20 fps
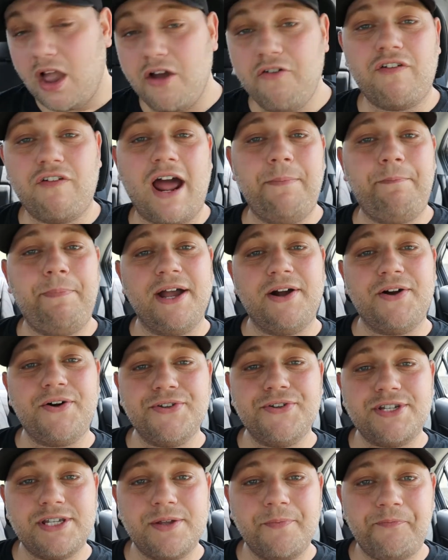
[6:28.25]
Fried
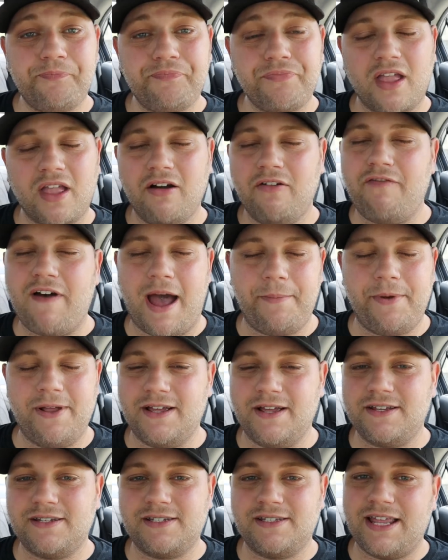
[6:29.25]
pickles,
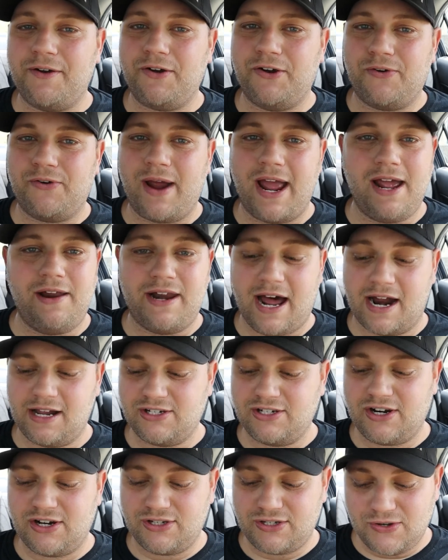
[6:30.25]
fabulous. They were great. Not
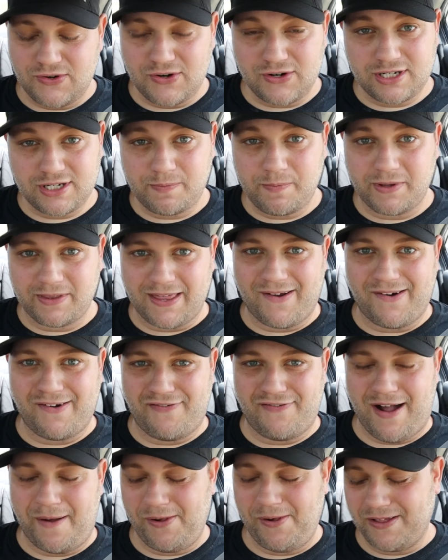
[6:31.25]
as good as Hooters, but they
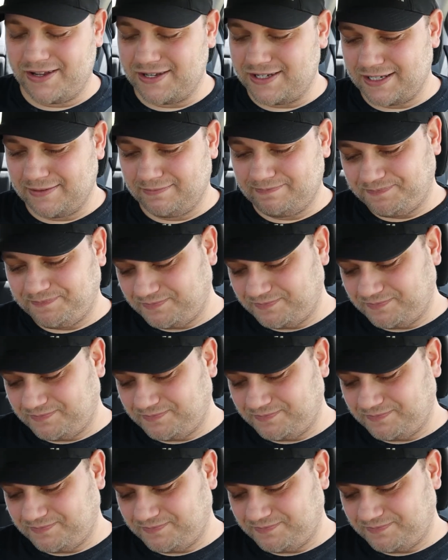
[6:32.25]
are fabulous.